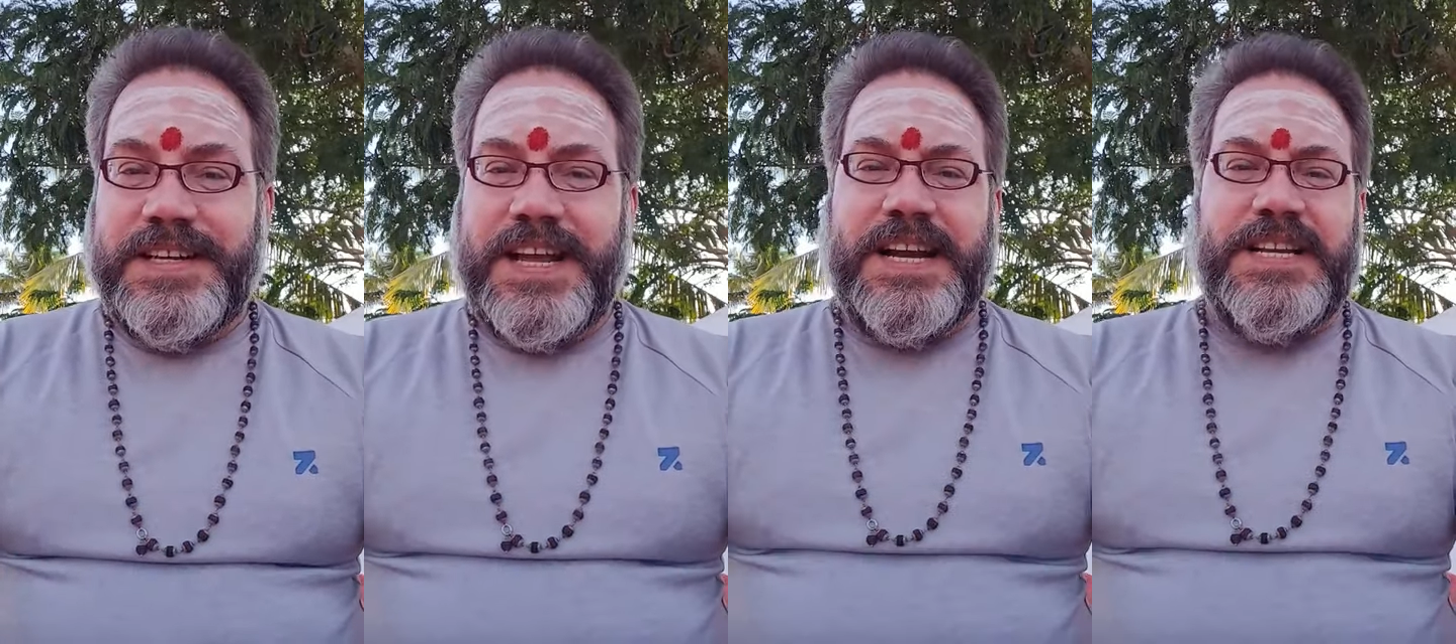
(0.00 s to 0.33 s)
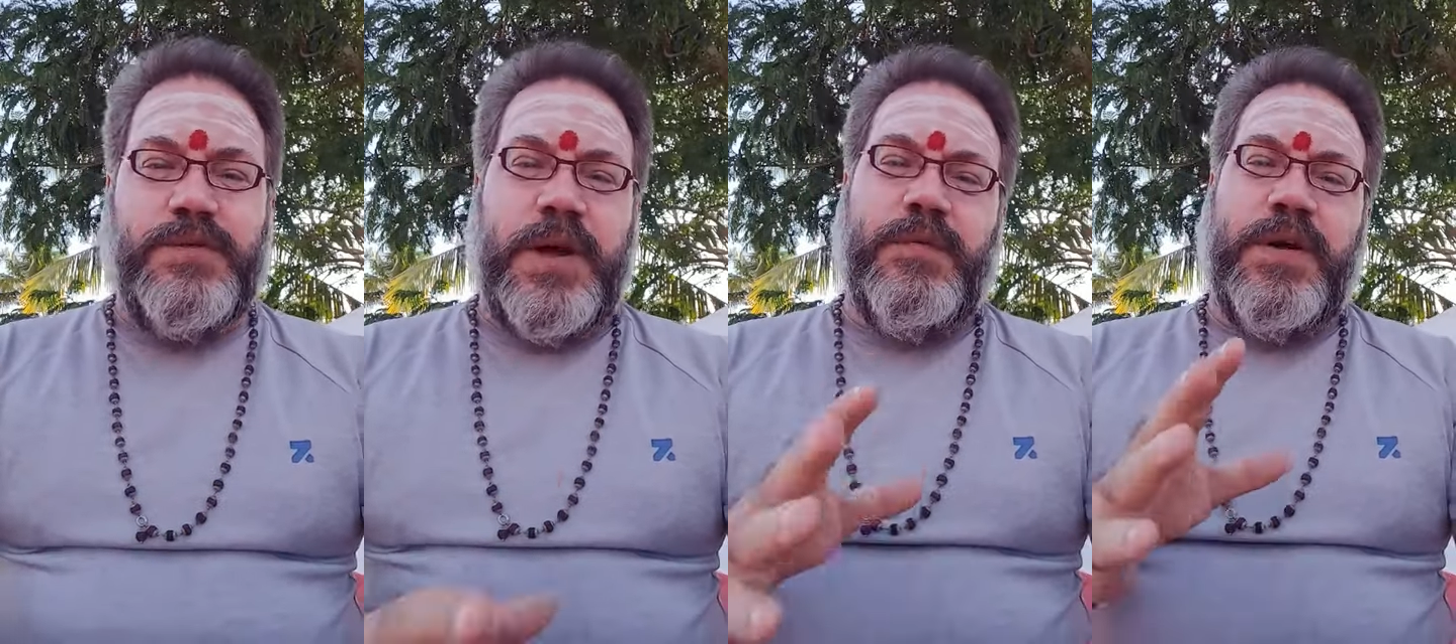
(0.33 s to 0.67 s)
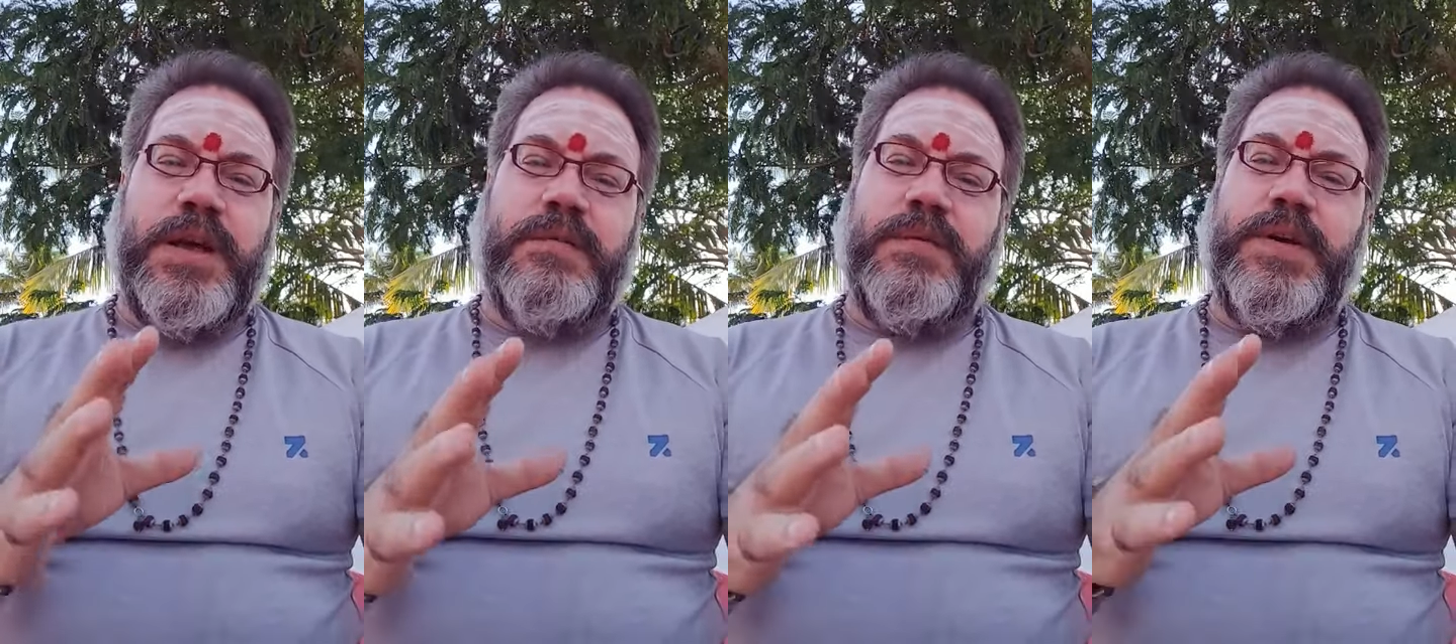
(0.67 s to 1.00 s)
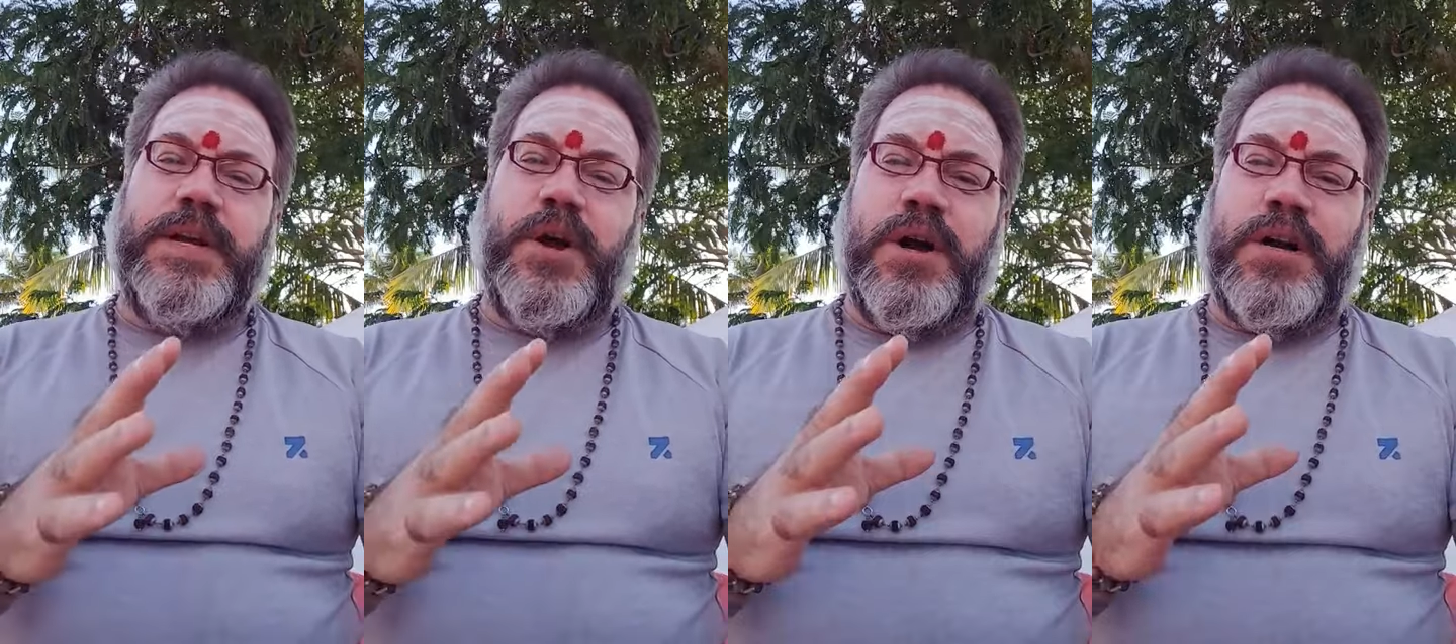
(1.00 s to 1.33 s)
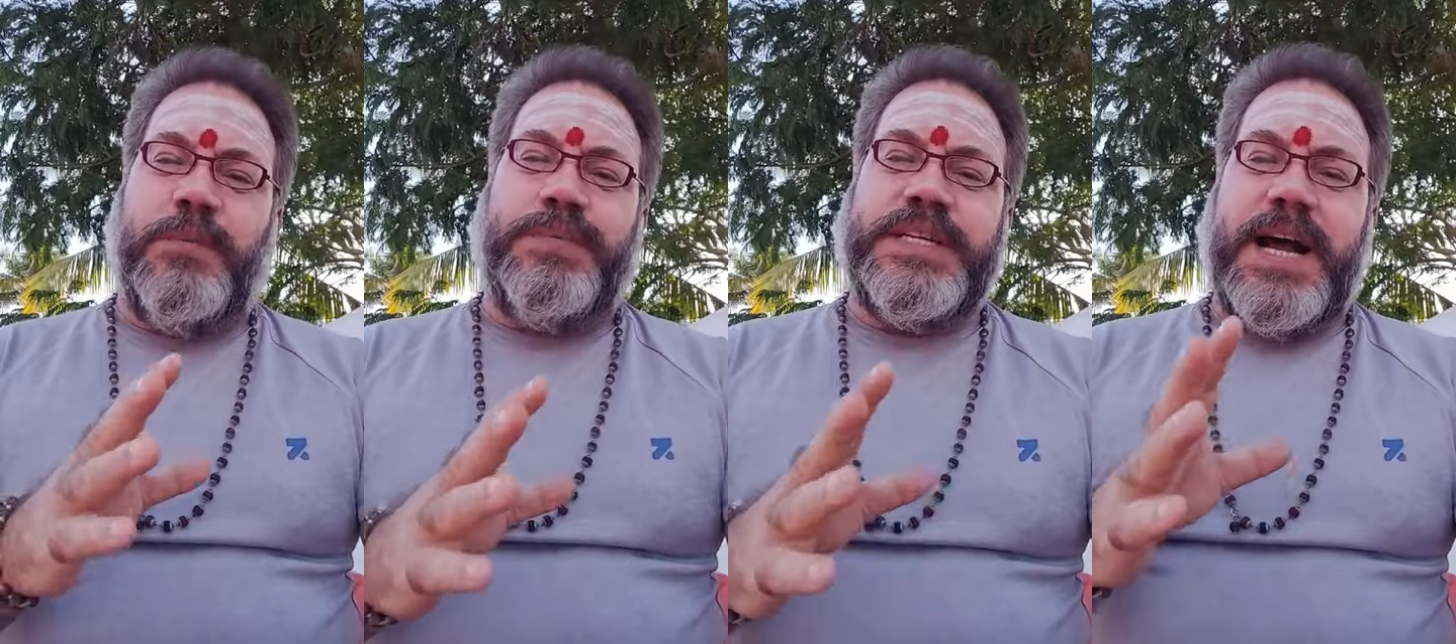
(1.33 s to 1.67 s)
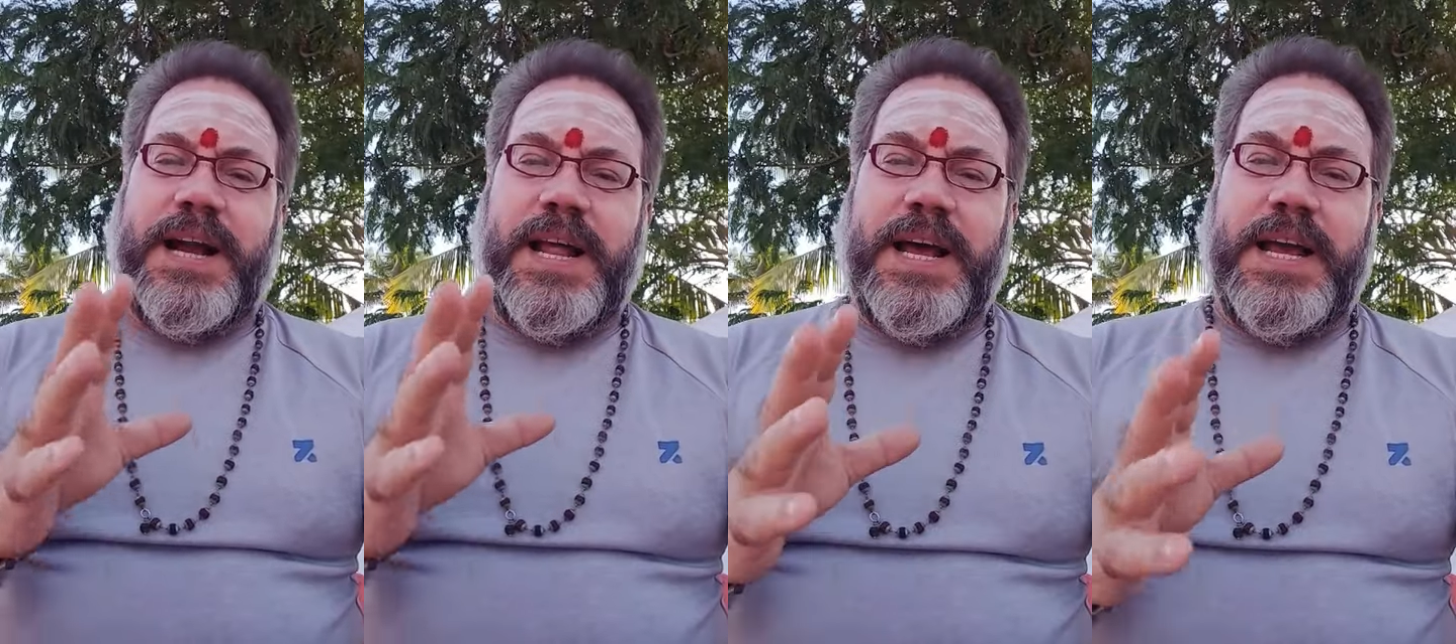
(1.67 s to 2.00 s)
That is why whenever we talk of
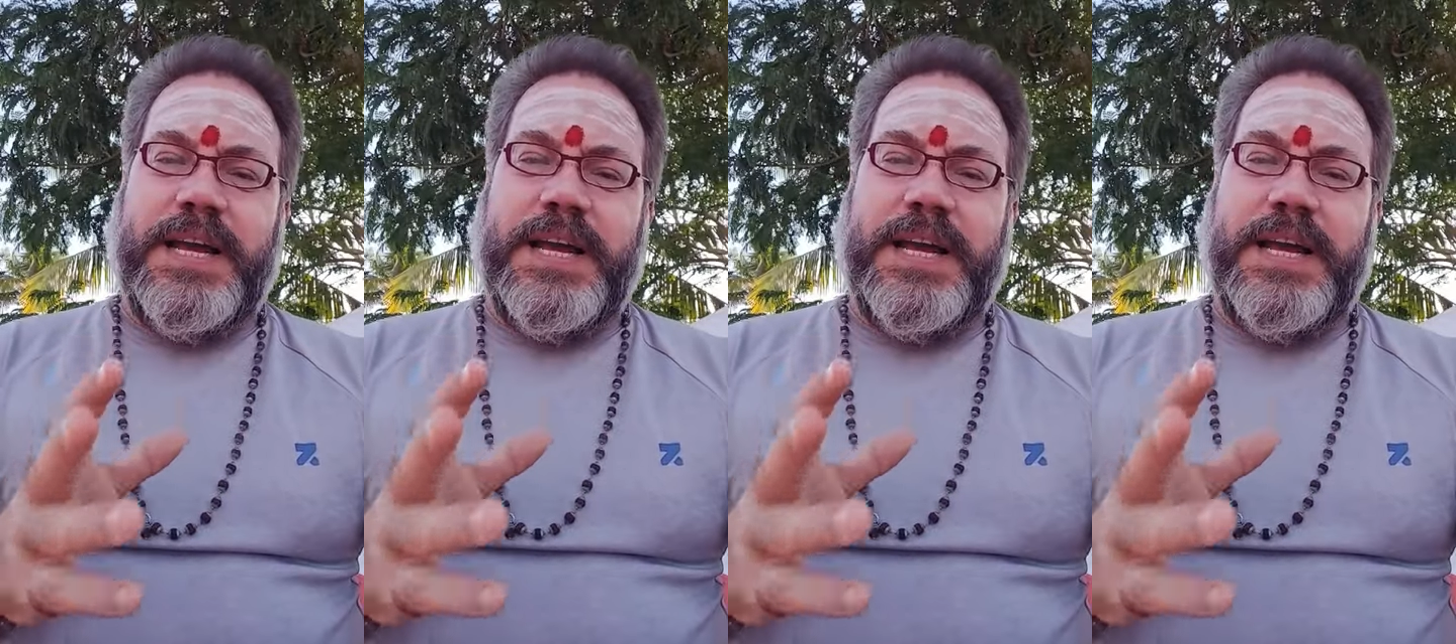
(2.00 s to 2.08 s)
prana,